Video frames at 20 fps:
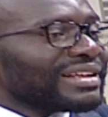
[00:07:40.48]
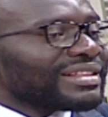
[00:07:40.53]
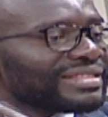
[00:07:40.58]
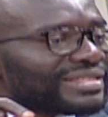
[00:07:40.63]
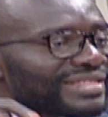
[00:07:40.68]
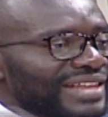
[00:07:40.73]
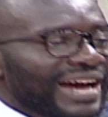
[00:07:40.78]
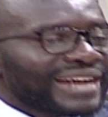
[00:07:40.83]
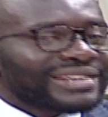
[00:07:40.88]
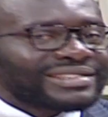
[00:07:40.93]

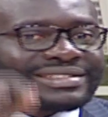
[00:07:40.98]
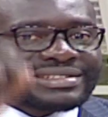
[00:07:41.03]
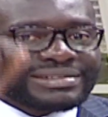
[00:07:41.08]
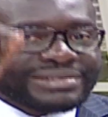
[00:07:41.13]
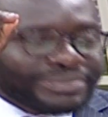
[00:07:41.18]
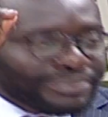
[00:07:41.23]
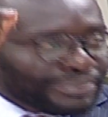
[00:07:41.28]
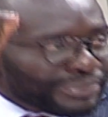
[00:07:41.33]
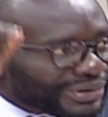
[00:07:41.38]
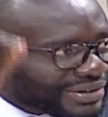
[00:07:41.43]
That
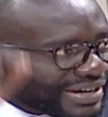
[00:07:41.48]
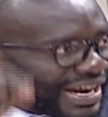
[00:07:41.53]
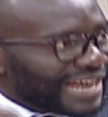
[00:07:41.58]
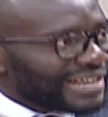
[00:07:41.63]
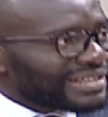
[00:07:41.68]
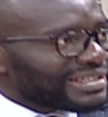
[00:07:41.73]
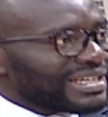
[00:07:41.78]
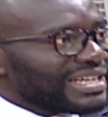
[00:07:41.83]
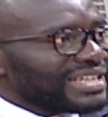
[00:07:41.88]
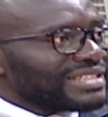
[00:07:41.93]

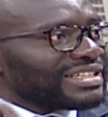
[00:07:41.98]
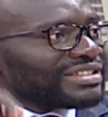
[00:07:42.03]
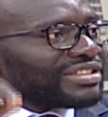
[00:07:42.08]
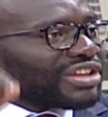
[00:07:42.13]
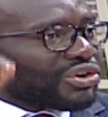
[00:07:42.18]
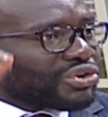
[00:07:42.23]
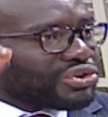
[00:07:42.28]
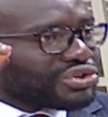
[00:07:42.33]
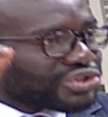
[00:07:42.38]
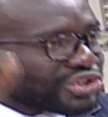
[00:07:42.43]
right is in the
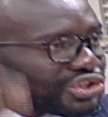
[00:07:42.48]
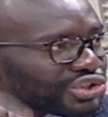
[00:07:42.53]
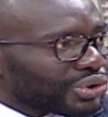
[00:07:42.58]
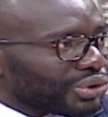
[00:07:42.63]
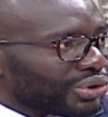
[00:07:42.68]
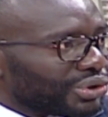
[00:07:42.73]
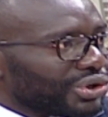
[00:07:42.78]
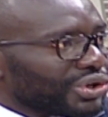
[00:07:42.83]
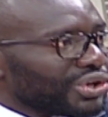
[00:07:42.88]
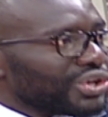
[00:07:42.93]

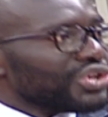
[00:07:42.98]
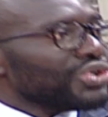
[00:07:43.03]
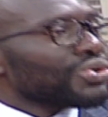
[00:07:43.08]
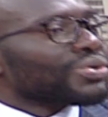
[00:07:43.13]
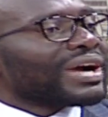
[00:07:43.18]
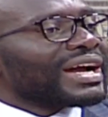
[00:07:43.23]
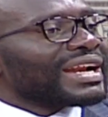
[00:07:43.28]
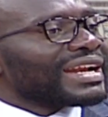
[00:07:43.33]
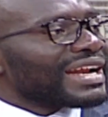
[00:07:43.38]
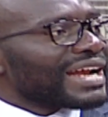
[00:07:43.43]
constitution. You
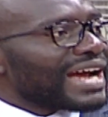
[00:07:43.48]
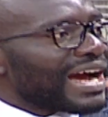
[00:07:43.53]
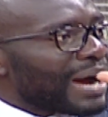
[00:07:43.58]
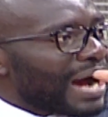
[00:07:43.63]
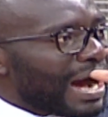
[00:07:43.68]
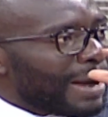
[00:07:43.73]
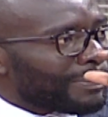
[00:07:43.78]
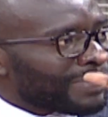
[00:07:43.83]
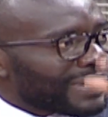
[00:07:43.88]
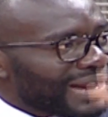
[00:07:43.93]
can
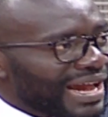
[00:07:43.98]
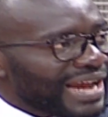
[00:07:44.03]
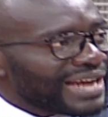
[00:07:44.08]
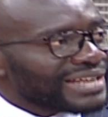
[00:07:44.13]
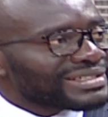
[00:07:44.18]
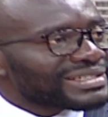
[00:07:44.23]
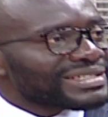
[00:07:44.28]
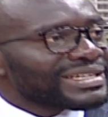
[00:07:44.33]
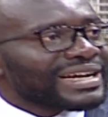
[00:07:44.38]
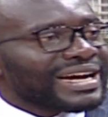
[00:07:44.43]
apply
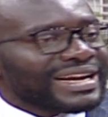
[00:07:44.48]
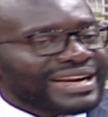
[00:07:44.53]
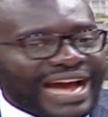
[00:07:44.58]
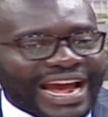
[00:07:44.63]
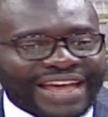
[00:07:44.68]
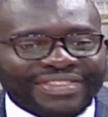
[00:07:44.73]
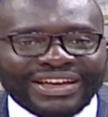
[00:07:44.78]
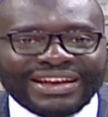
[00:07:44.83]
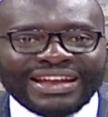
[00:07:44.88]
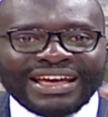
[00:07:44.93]
it either